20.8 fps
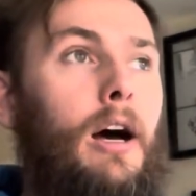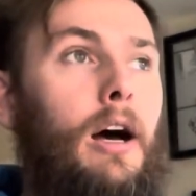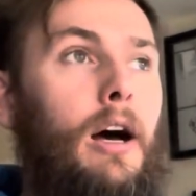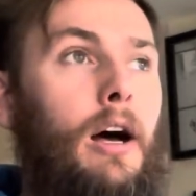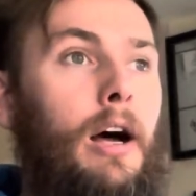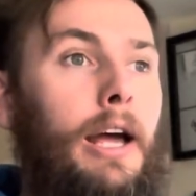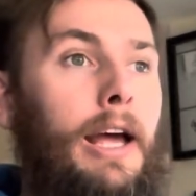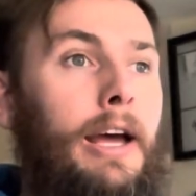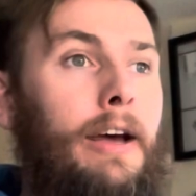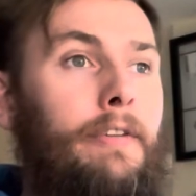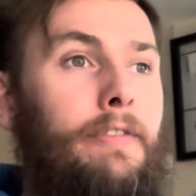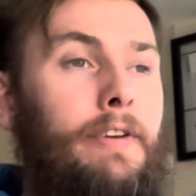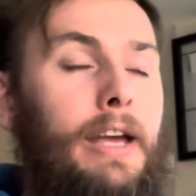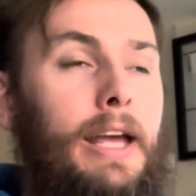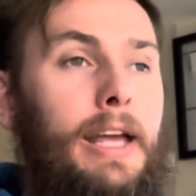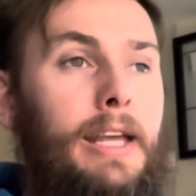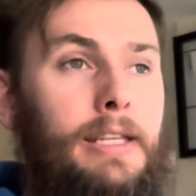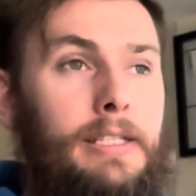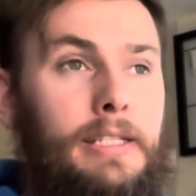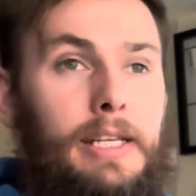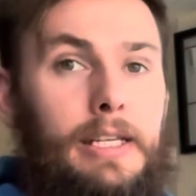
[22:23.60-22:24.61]
I have
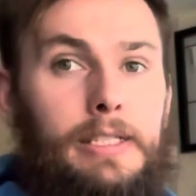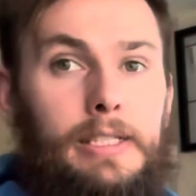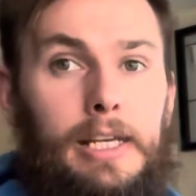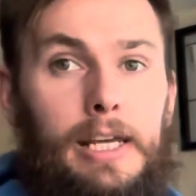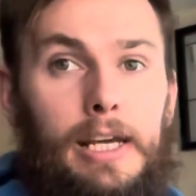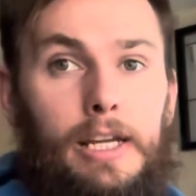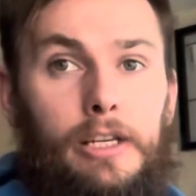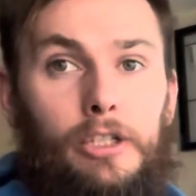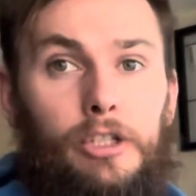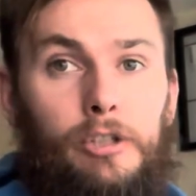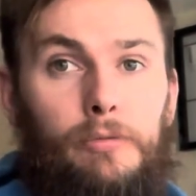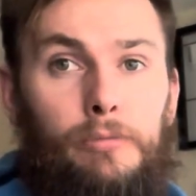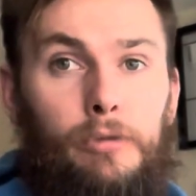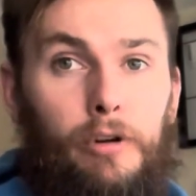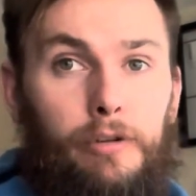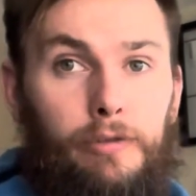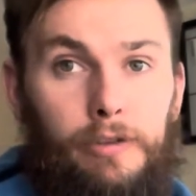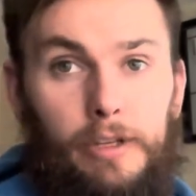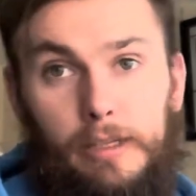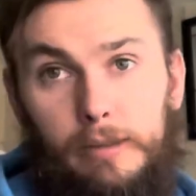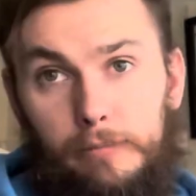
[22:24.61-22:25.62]
excess cash
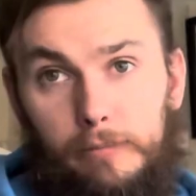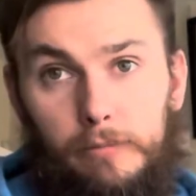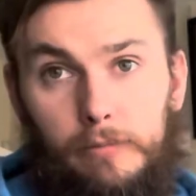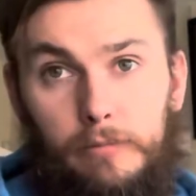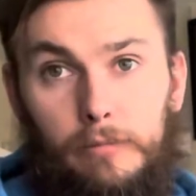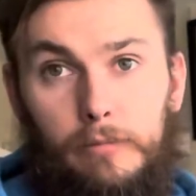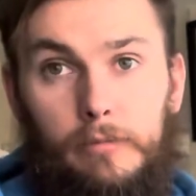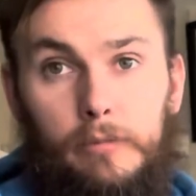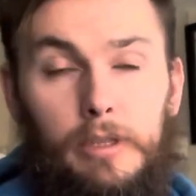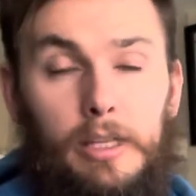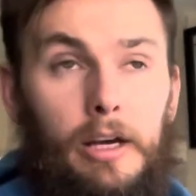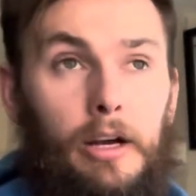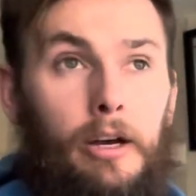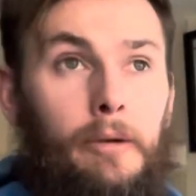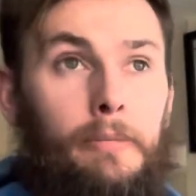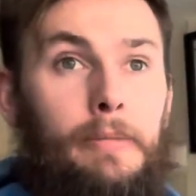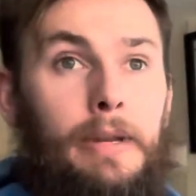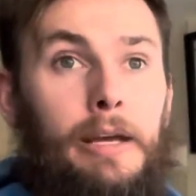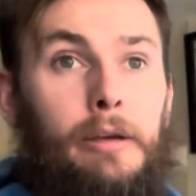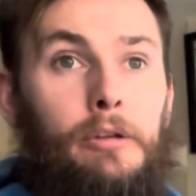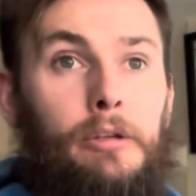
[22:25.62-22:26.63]
profit that I'm
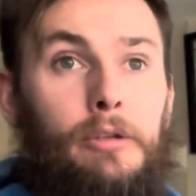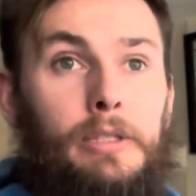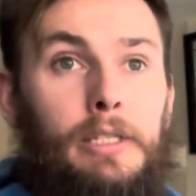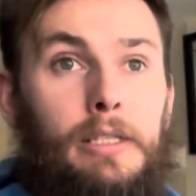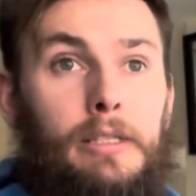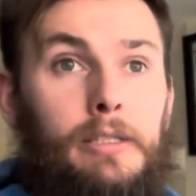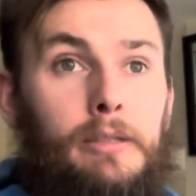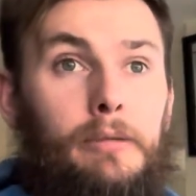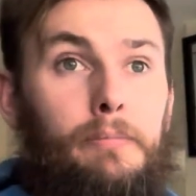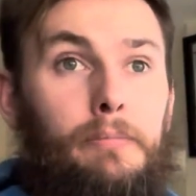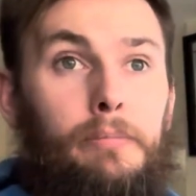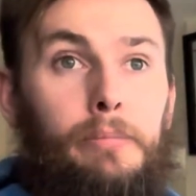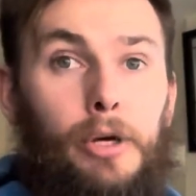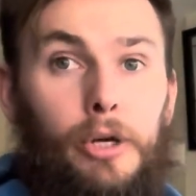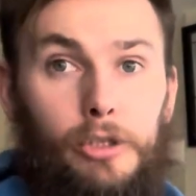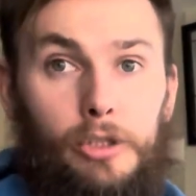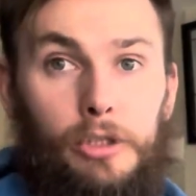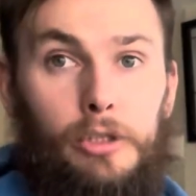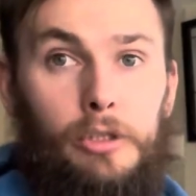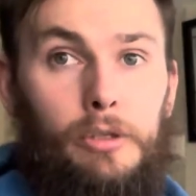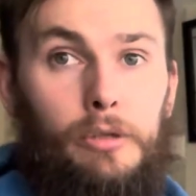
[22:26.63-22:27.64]
now using to
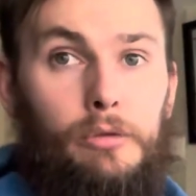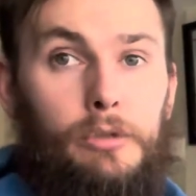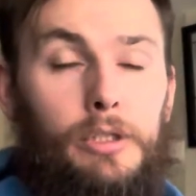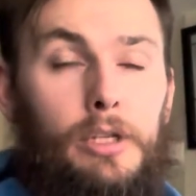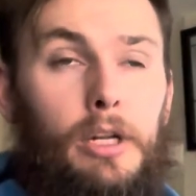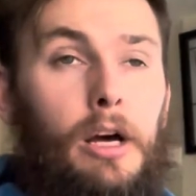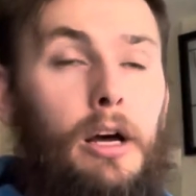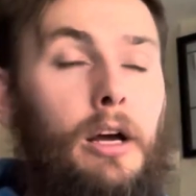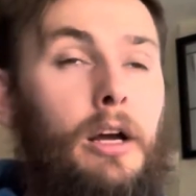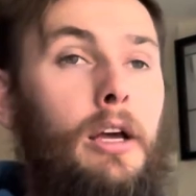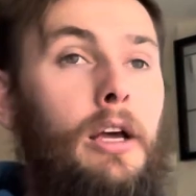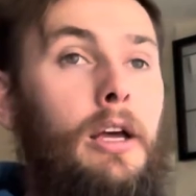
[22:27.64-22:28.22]
purchase new stock.